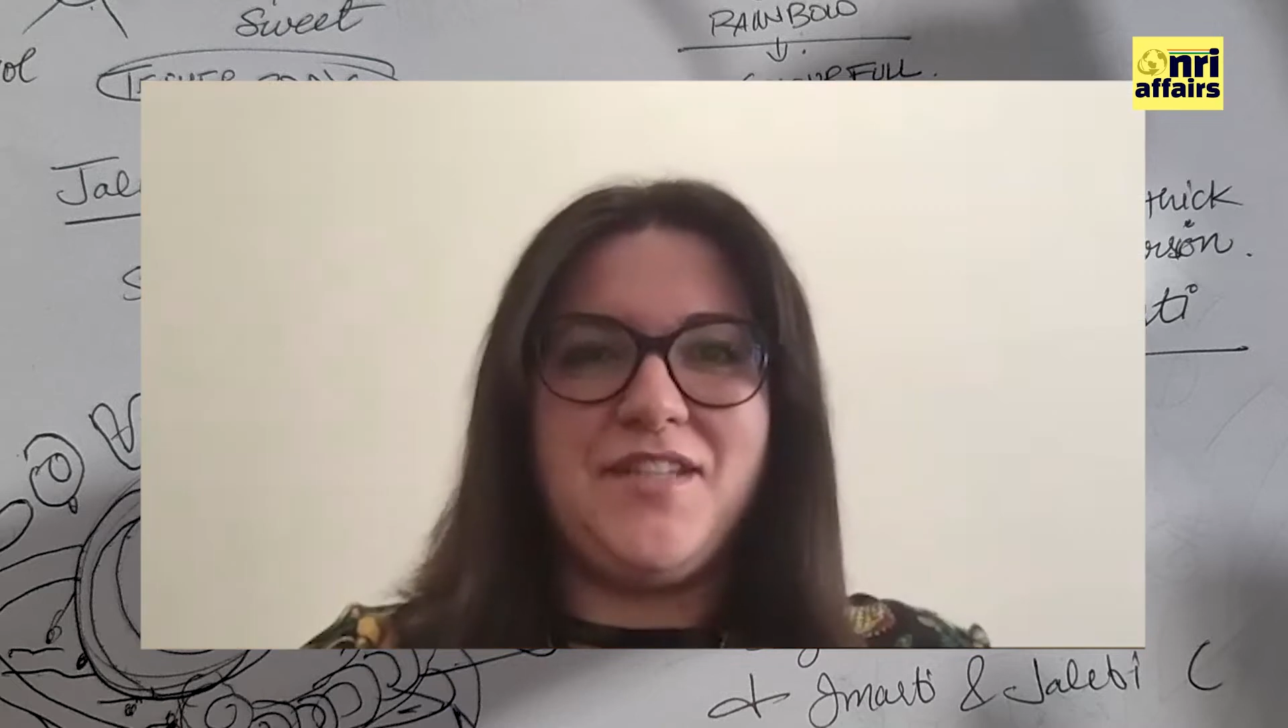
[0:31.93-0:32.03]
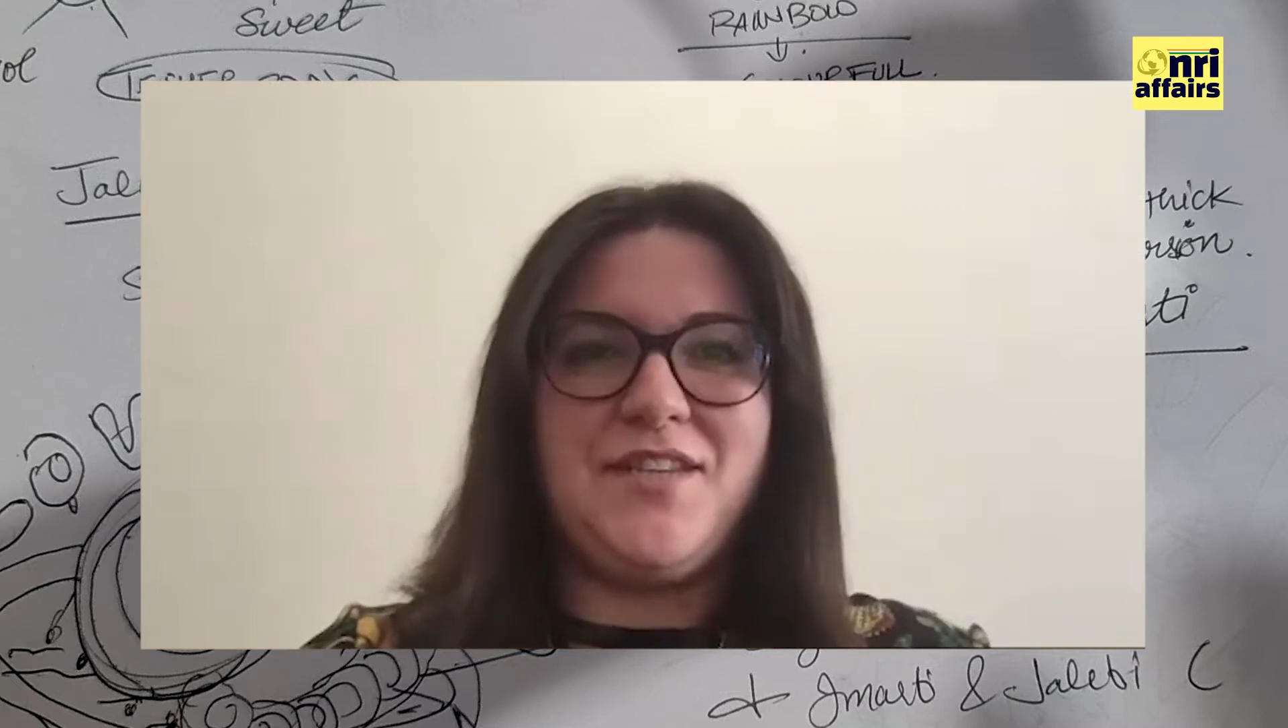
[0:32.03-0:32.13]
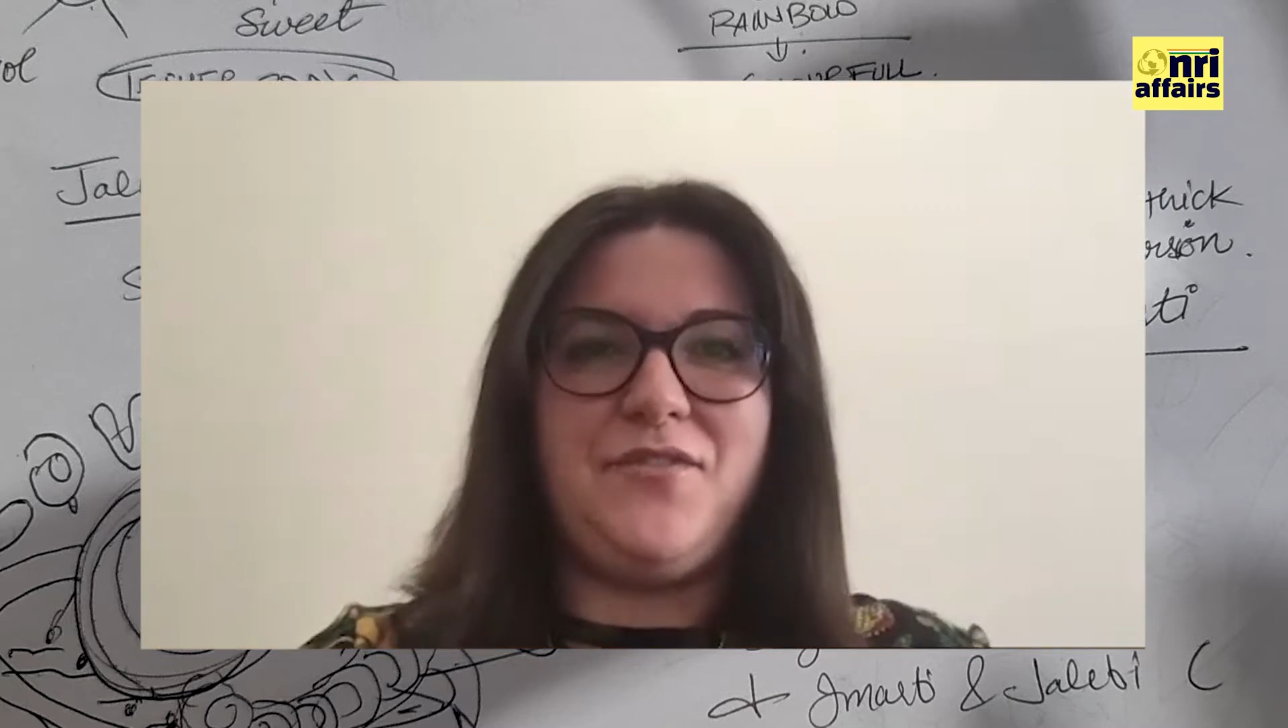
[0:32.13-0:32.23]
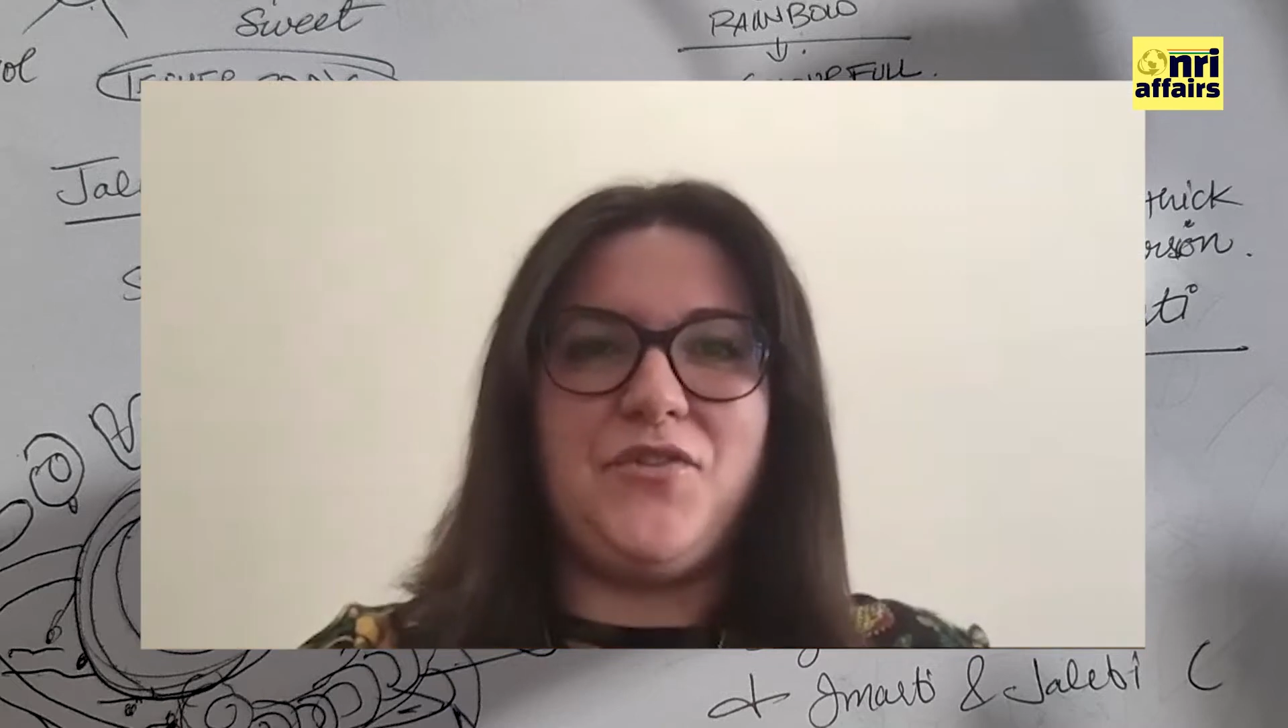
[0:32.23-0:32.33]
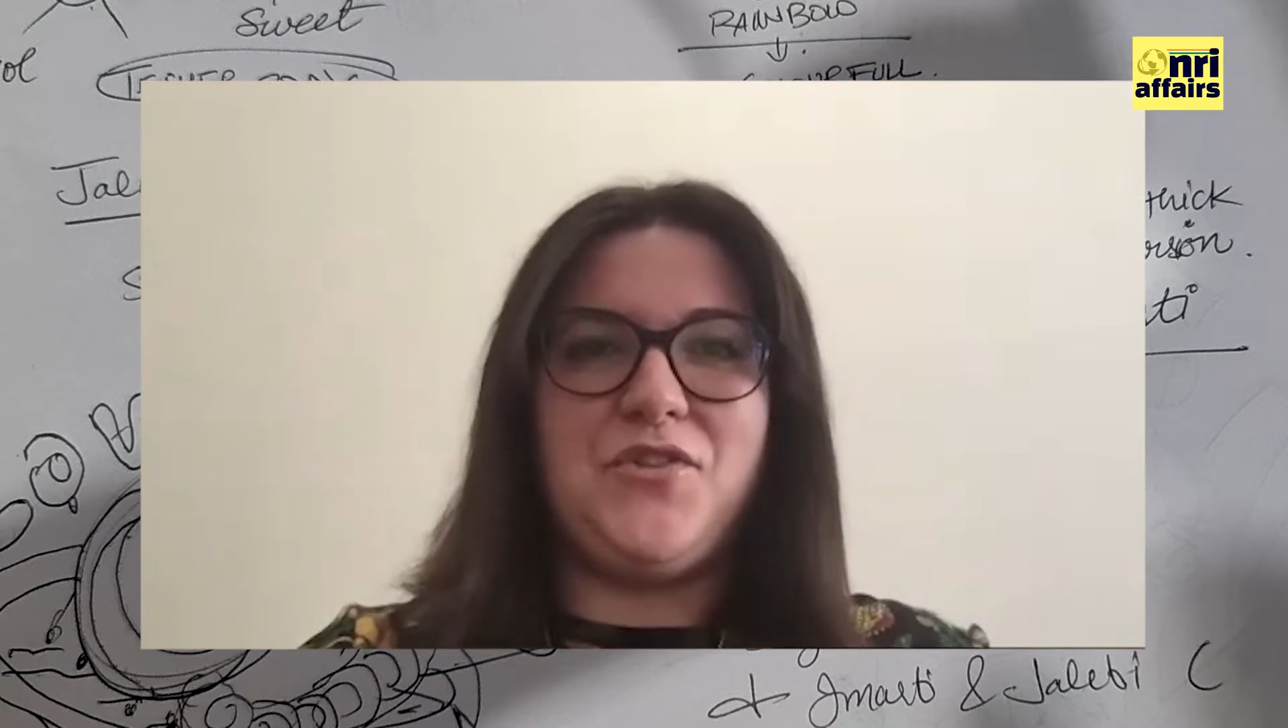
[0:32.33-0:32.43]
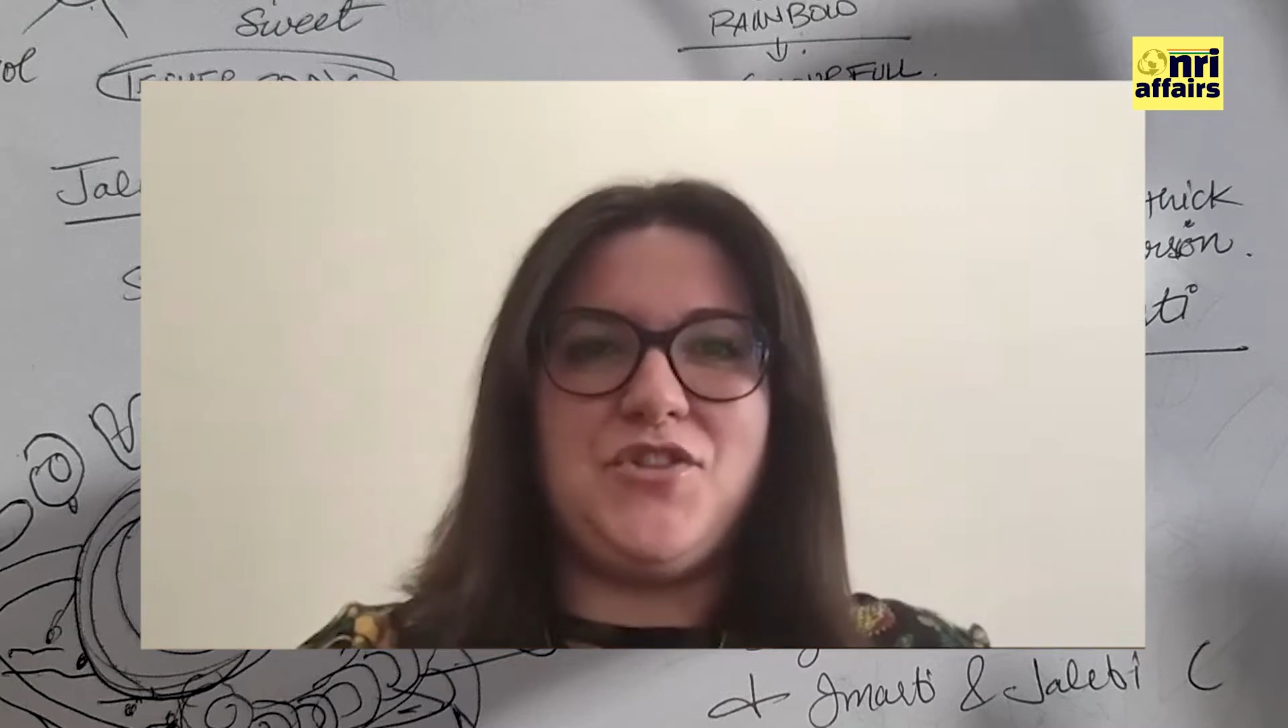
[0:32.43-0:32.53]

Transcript: her business